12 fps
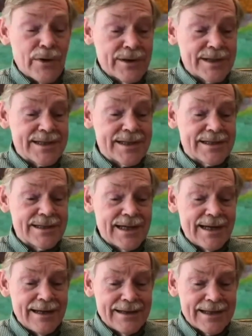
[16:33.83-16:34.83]
this
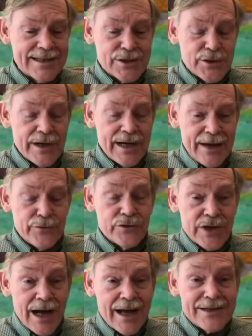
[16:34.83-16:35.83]
is during Andrew
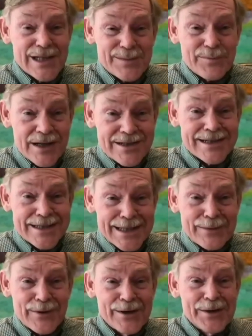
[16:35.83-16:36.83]
Johnson's presidency
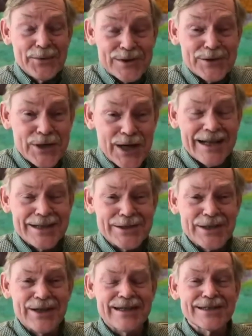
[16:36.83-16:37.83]
when
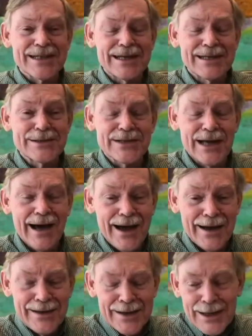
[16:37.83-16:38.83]
Johnson is
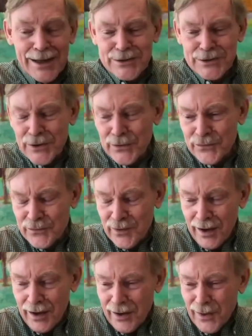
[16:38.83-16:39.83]
sort of
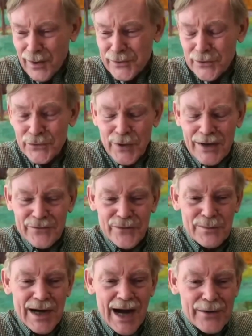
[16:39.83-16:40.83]
under threat from
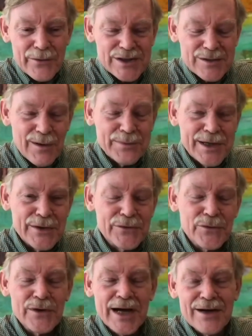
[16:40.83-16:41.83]
Congress about being
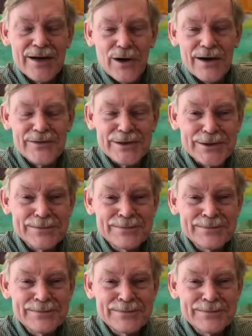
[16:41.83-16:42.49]
thrown out of office.